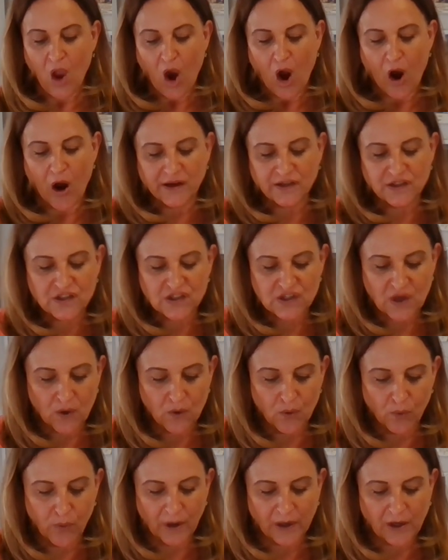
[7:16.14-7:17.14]
All right, so
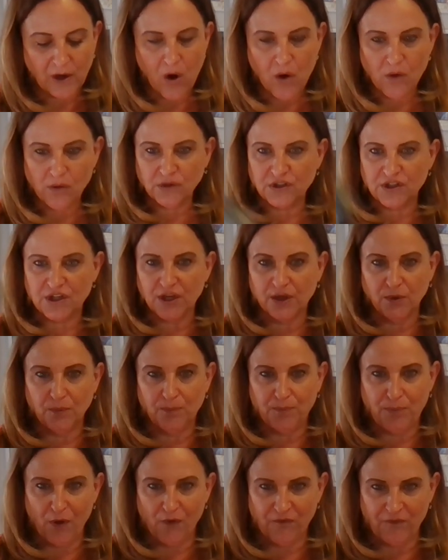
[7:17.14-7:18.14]
we're going to
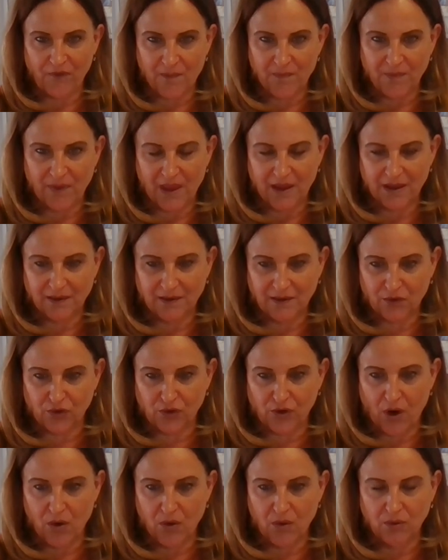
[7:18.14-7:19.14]
pull from the
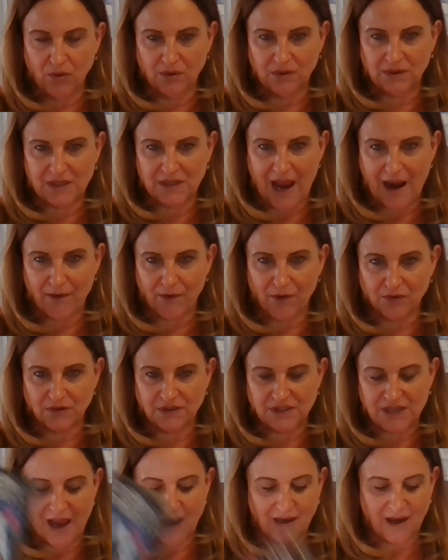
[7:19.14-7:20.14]
Crow Tarot
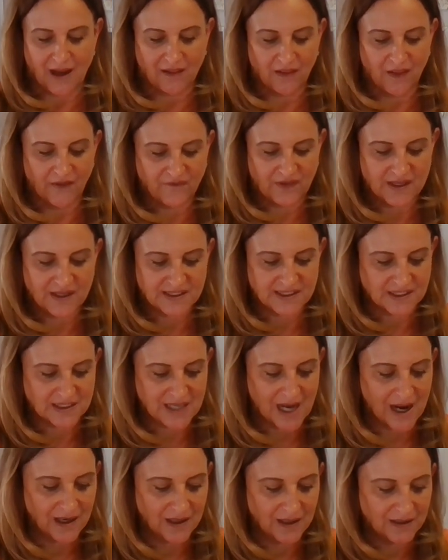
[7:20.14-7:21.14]
deck. I love this
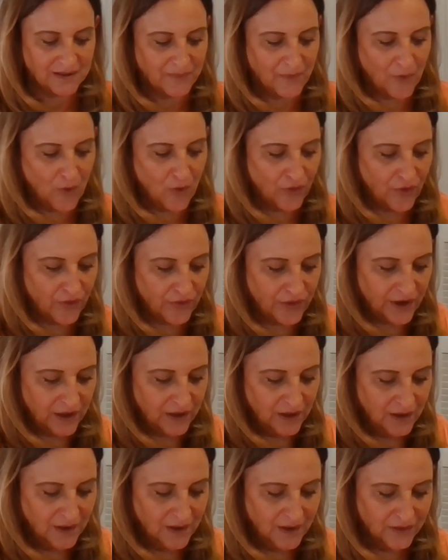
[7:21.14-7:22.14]
deck, although the
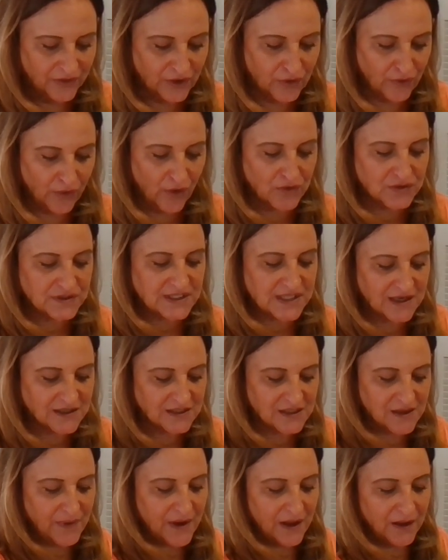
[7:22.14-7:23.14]
crows tend
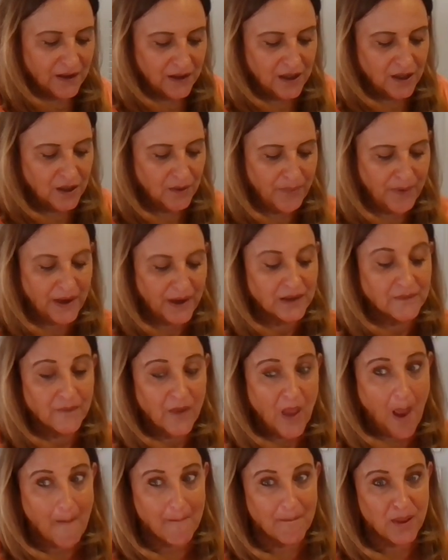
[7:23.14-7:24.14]
to be a little bit
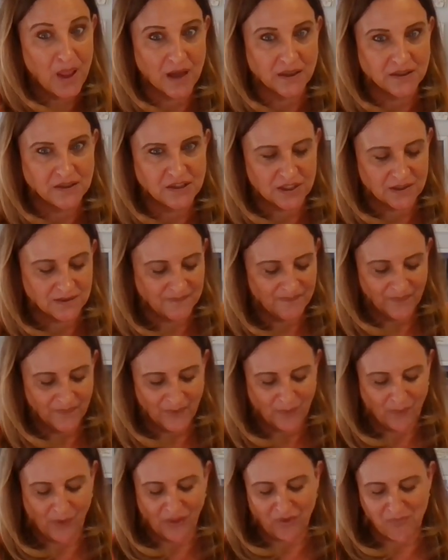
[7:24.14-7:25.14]
blunt
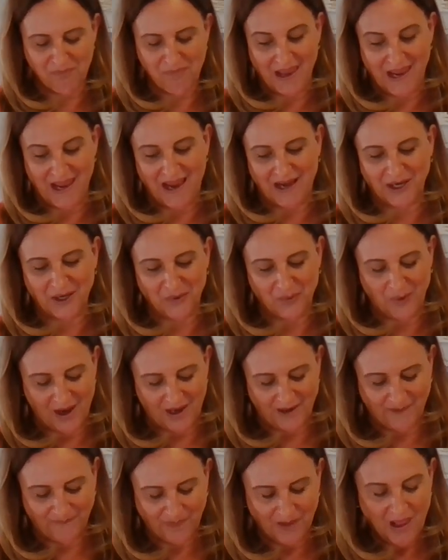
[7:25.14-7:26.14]
with me
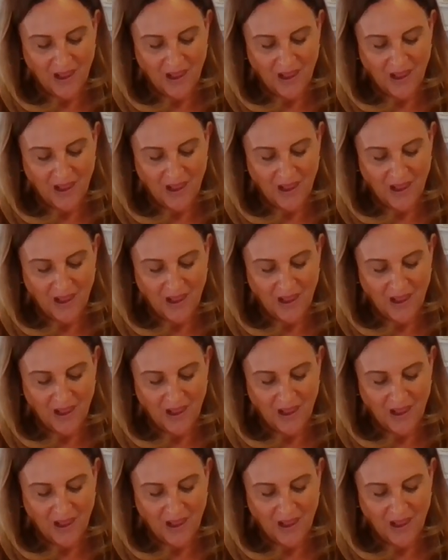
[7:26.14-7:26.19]
anyway.